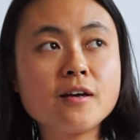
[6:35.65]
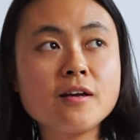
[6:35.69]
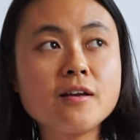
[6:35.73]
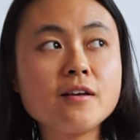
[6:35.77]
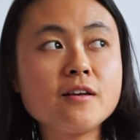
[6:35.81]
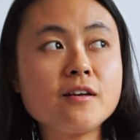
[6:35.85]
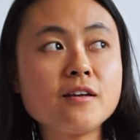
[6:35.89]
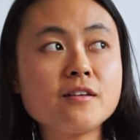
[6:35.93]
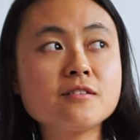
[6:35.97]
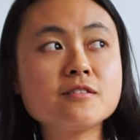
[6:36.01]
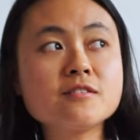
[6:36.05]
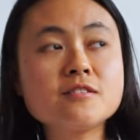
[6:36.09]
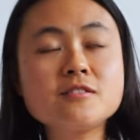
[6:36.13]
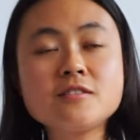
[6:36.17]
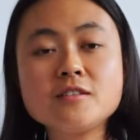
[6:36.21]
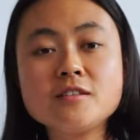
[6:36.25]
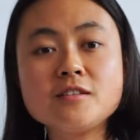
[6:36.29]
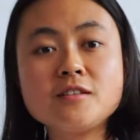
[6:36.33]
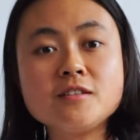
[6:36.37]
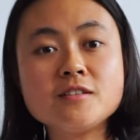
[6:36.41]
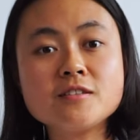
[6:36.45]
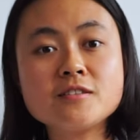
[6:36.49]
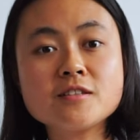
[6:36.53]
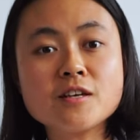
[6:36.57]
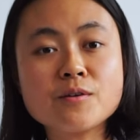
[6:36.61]
in the
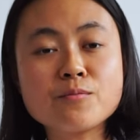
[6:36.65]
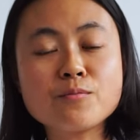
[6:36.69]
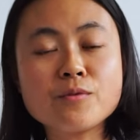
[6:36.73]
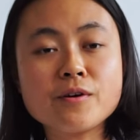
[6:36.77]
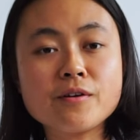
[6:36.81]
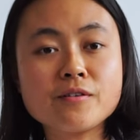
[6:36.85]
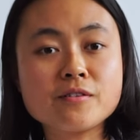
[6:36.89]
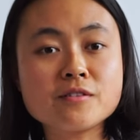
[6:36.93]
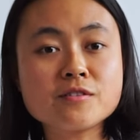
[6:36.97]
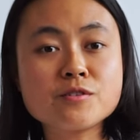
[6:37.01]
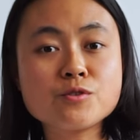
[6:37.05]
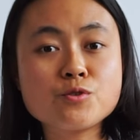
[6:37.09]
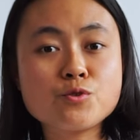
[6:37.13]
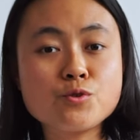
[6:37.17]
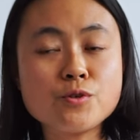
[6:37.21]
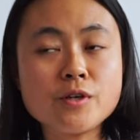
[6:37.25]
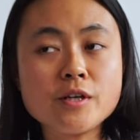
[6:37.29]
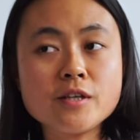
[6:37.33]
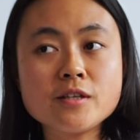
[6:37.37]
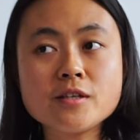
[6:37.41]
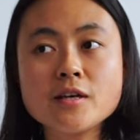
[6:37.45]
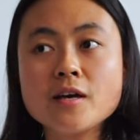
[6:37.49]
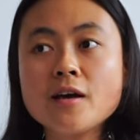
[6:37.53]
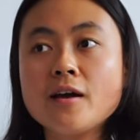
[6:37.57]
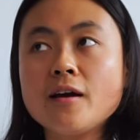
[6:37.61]
city, somewhere in the
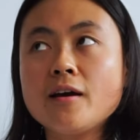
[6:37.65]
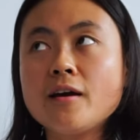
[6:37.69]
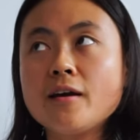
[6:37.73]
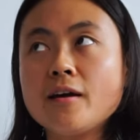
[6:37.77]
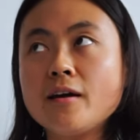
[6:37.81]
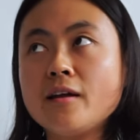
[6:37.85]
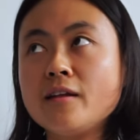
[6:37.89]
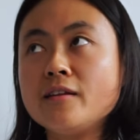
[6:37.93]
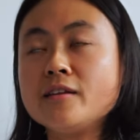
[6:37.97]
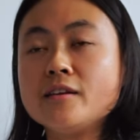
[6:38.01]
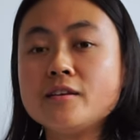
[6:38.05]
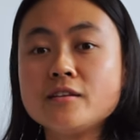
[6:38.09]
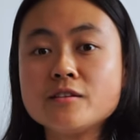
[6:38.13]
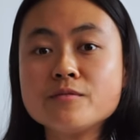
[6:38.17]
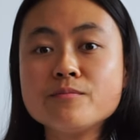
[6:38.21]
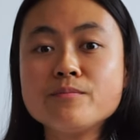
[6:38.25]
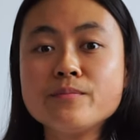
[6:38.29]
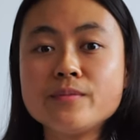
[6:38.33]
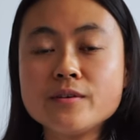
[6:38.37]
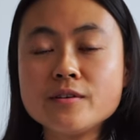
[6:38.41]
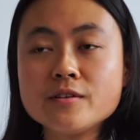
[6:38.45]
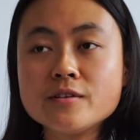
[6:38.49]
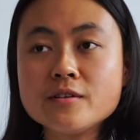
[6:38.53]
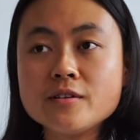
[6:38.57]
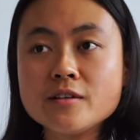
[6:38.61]
street, and in the
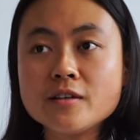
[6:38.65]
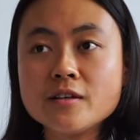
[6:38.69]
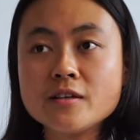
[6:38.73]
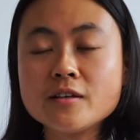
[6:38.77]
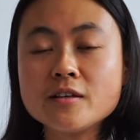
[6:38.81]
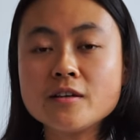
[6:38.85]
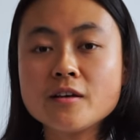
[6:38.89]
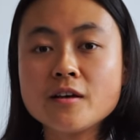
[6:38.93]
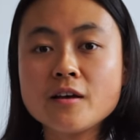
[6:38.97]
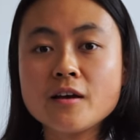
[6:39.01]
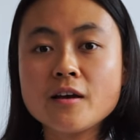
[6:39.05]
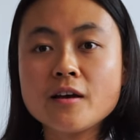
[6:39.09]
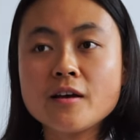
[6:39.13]
building,